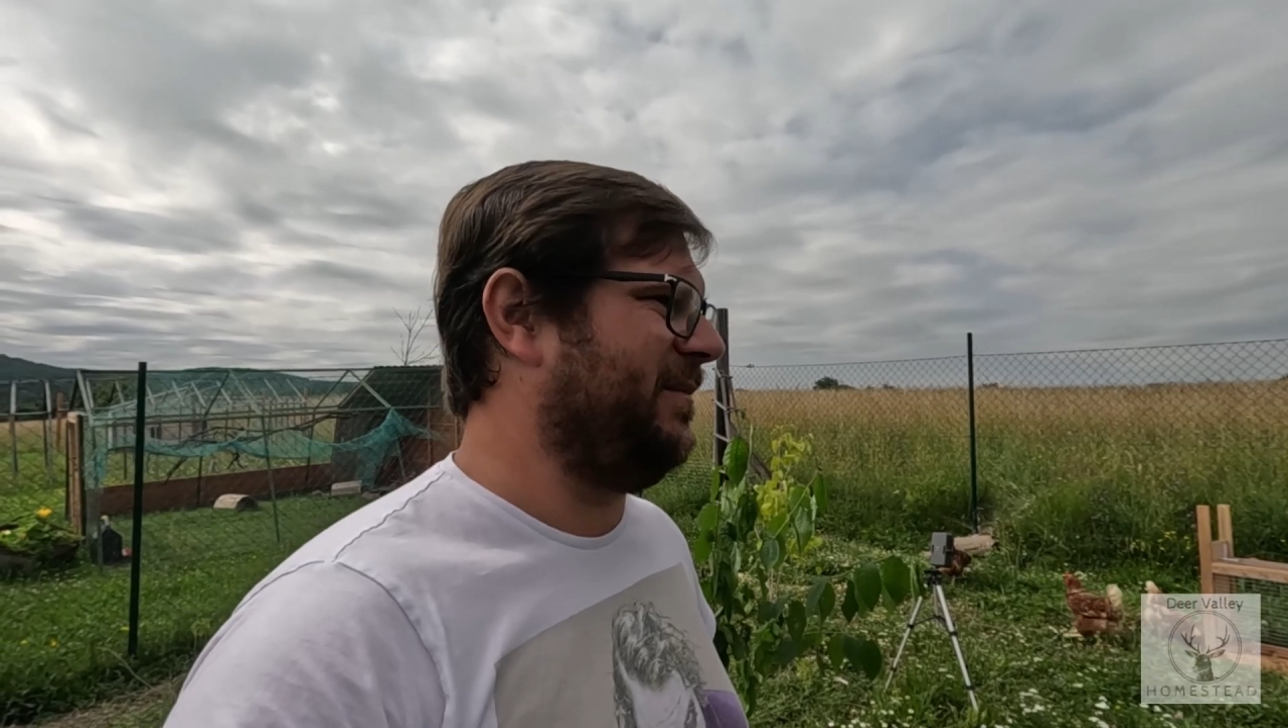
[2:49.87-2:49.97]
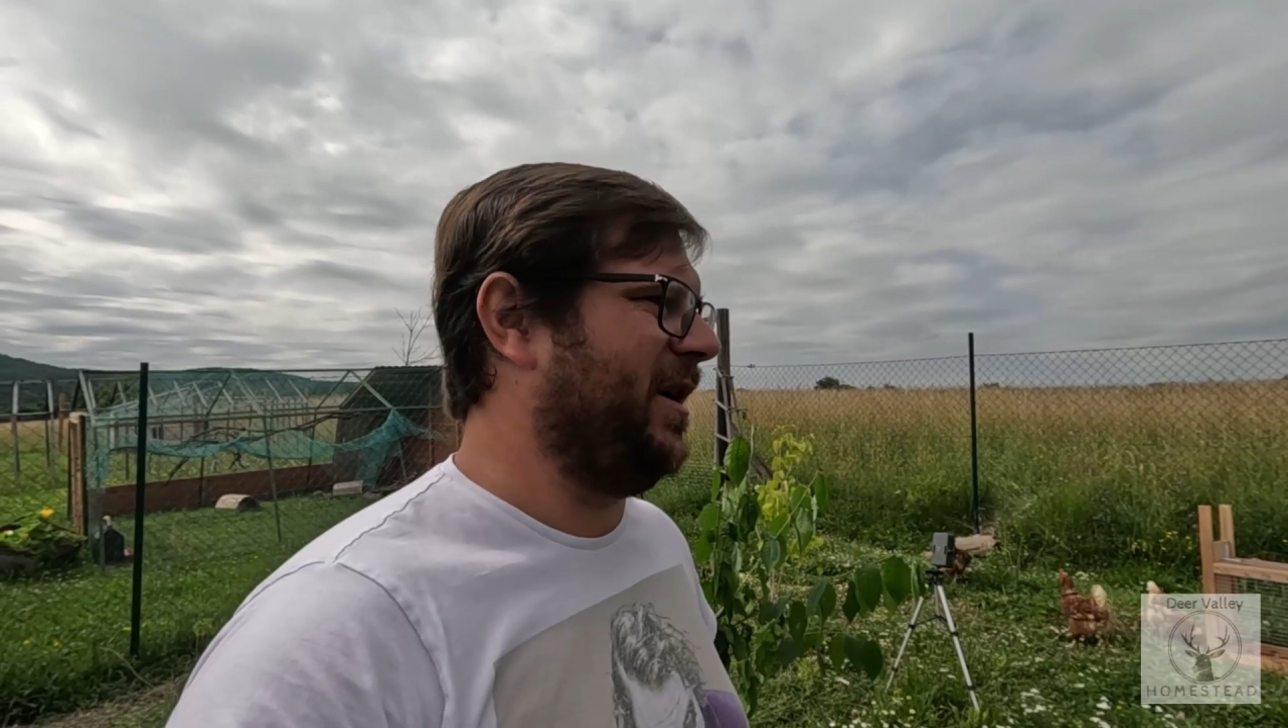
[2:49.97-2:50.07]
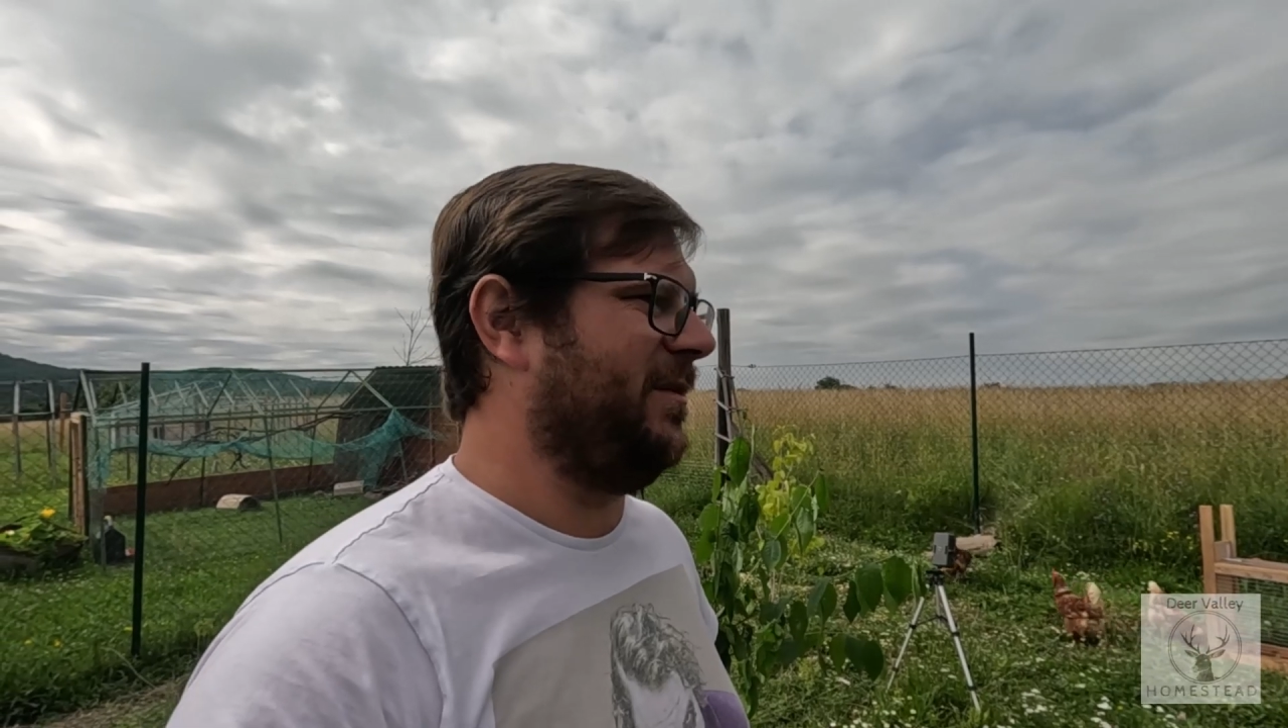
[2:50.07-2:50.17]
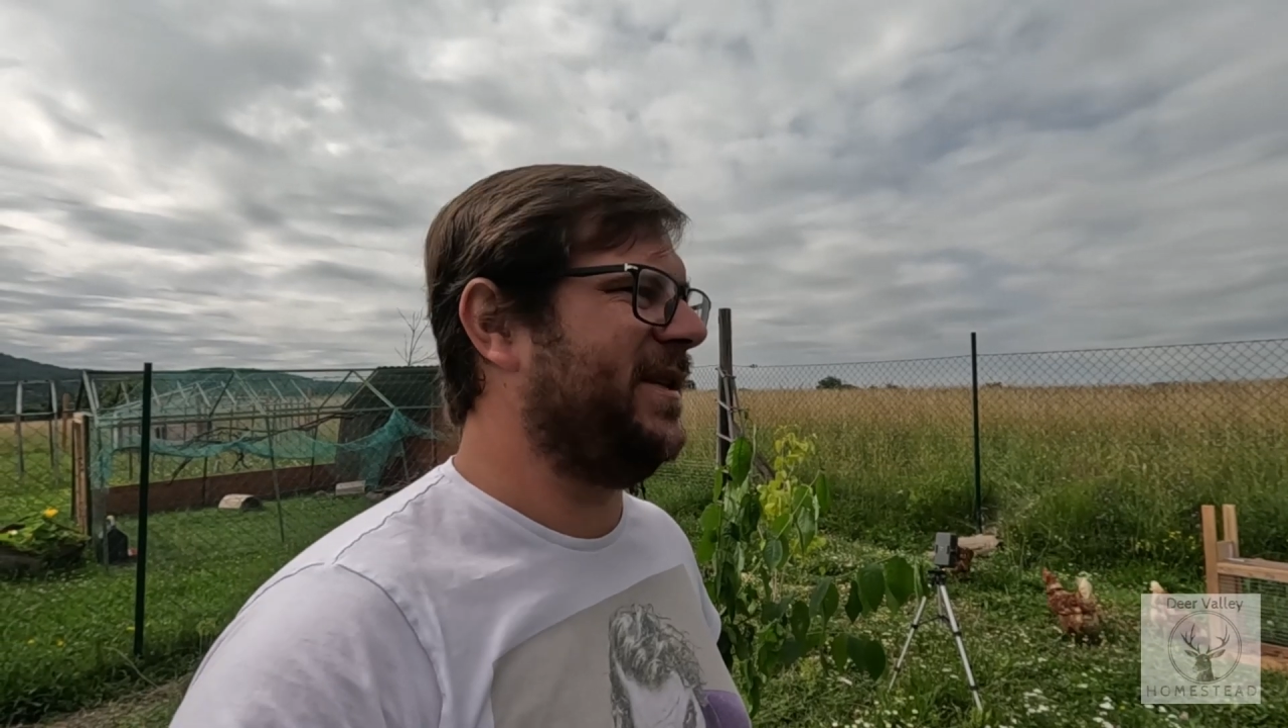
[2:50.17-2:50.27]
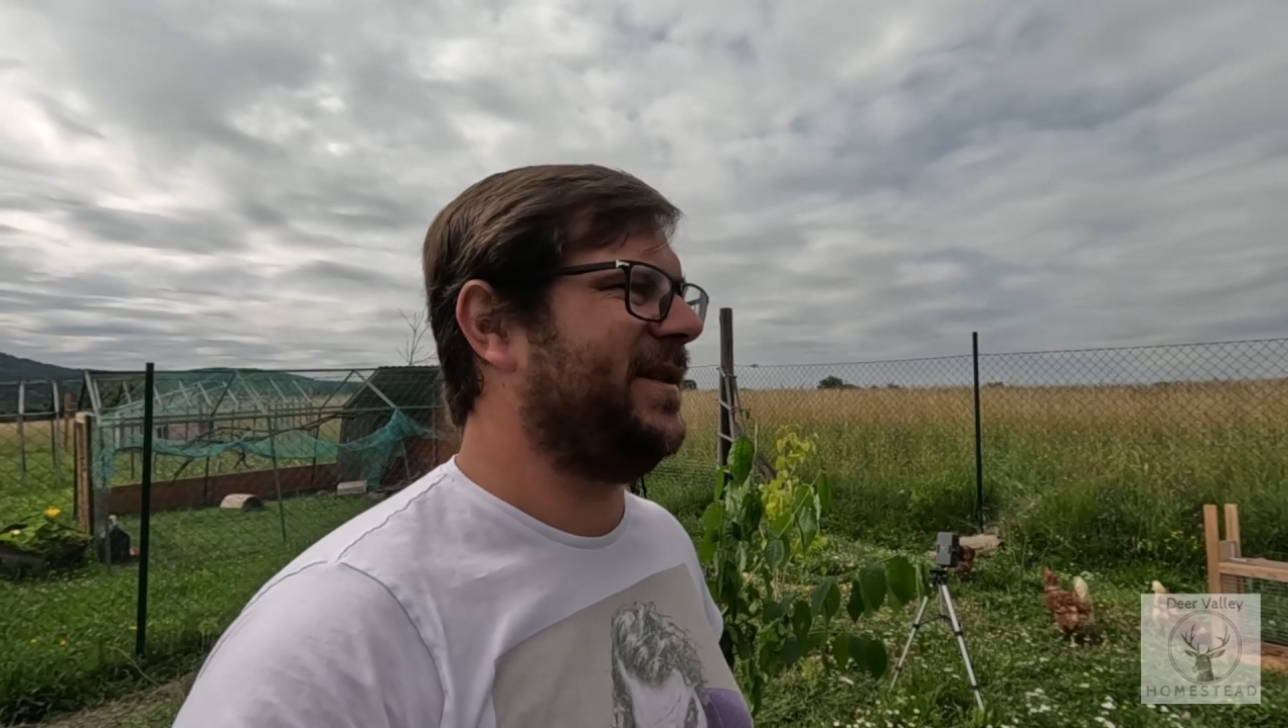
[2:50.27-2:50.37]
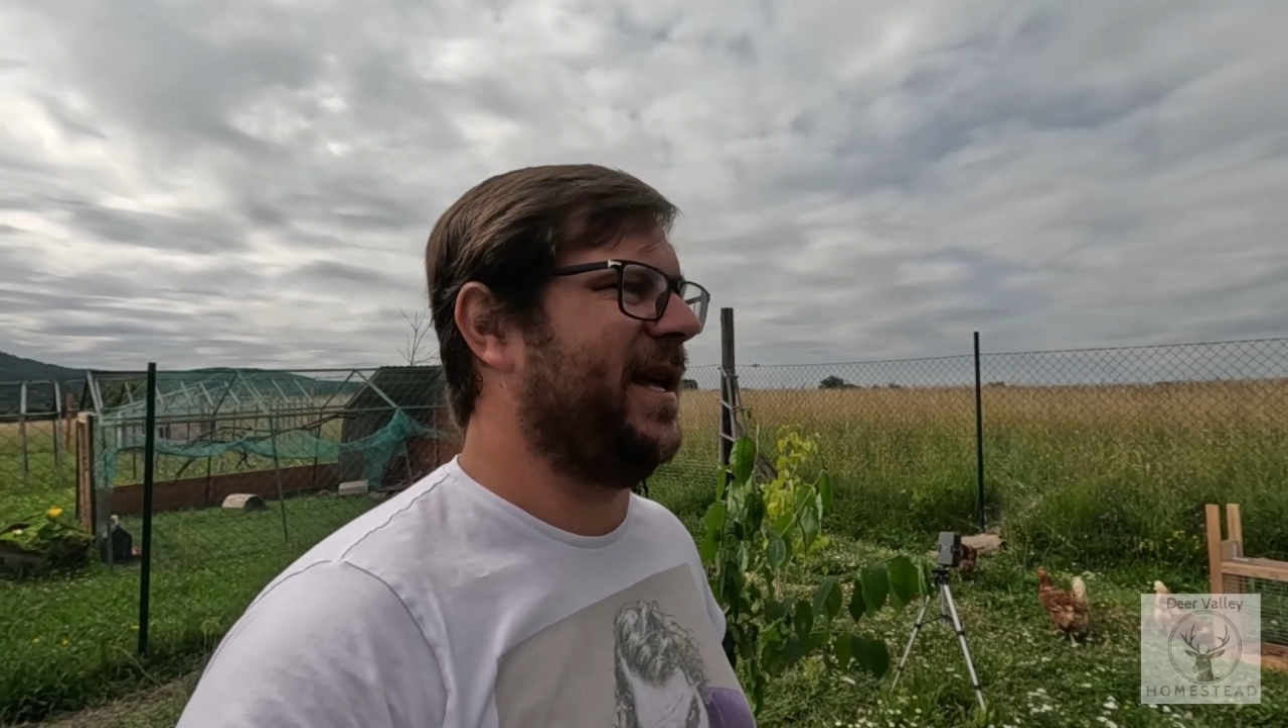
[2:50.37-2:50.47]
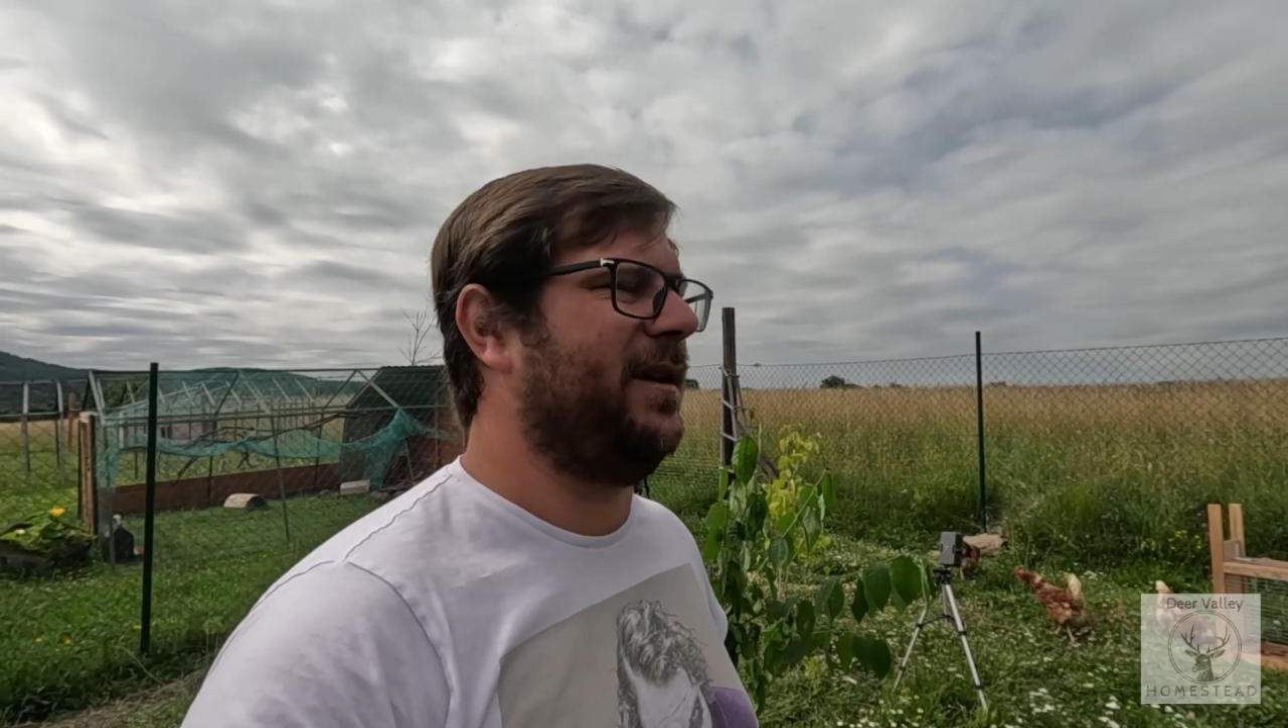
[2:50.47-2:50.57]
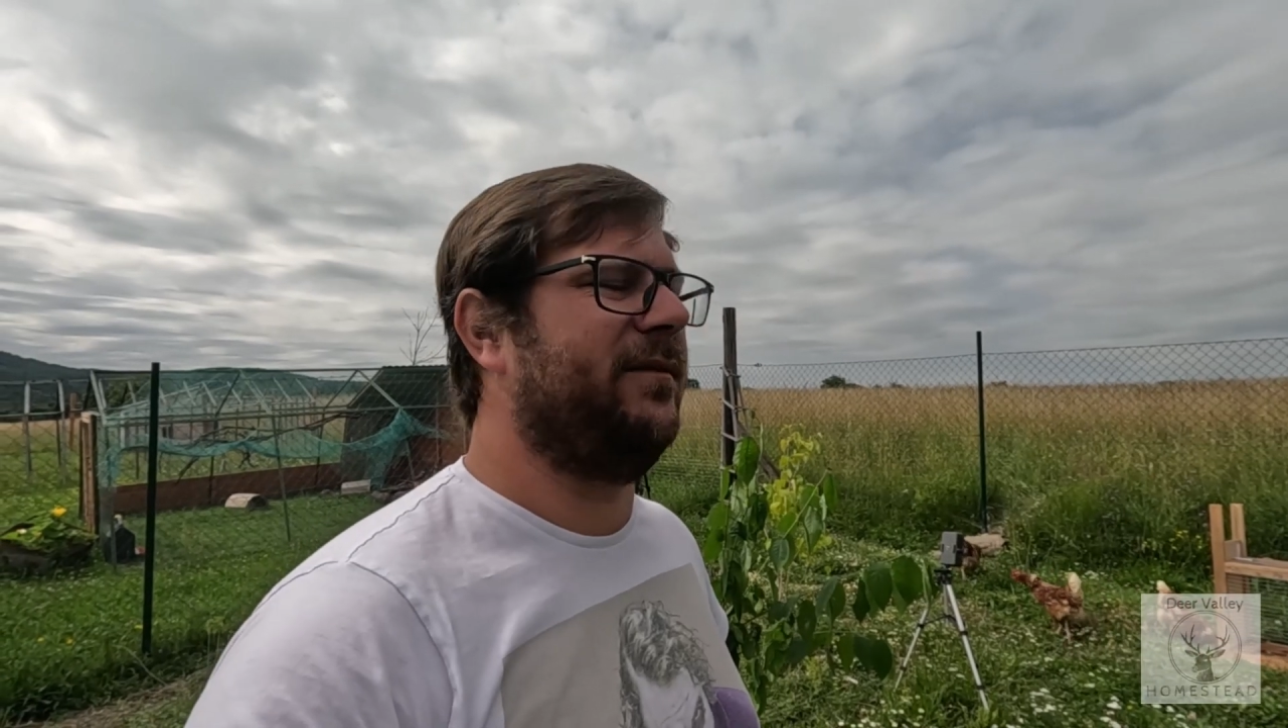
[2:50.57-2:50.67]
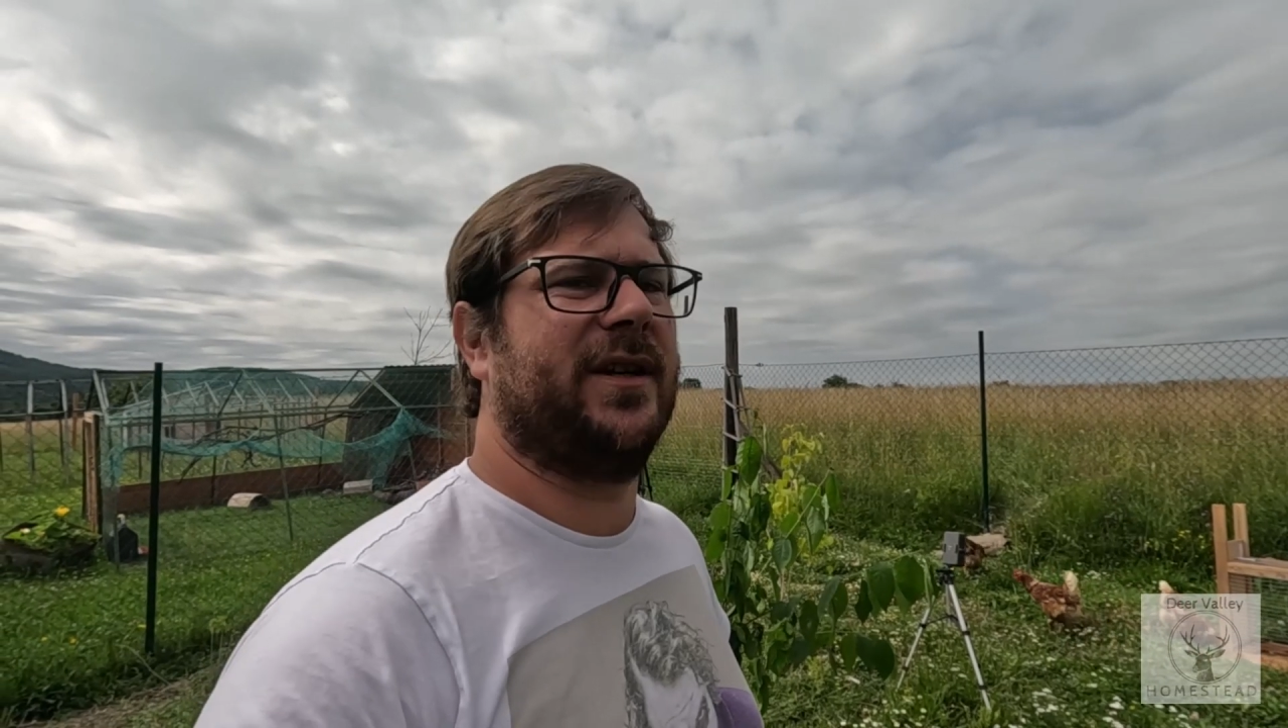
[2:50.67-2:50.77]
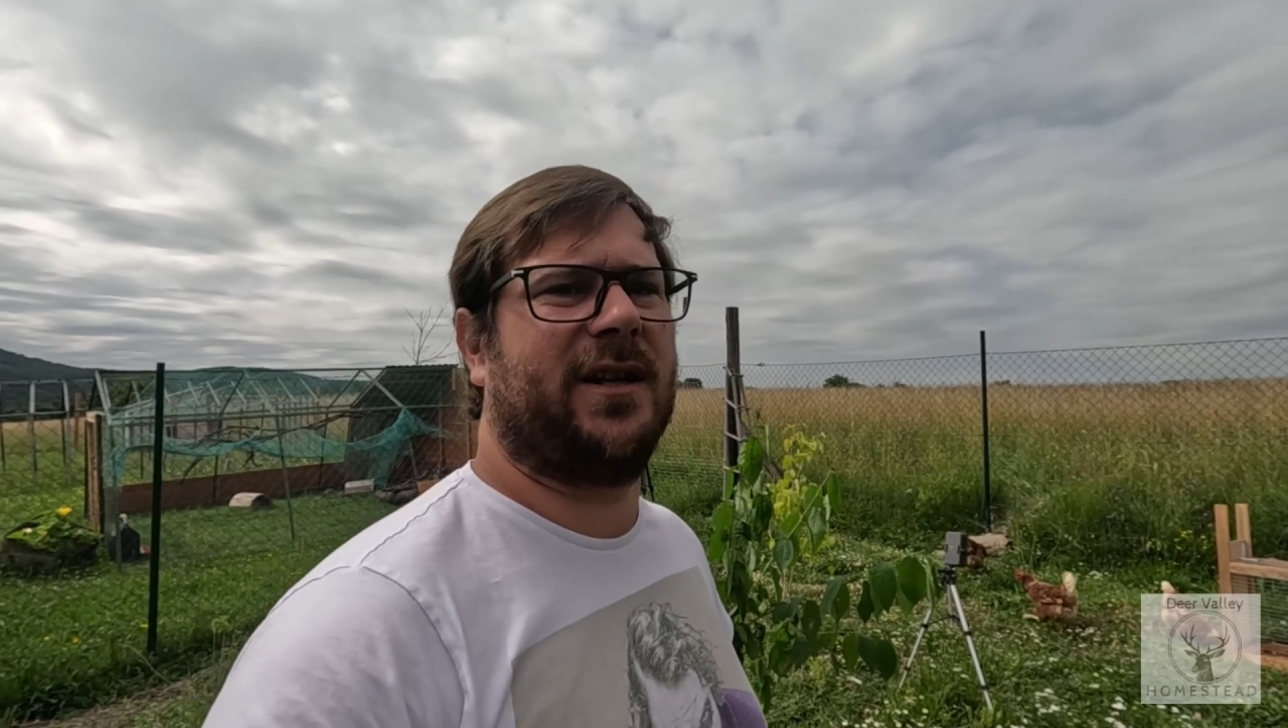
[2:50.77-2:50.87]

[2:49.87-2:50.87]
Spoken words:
maybe saved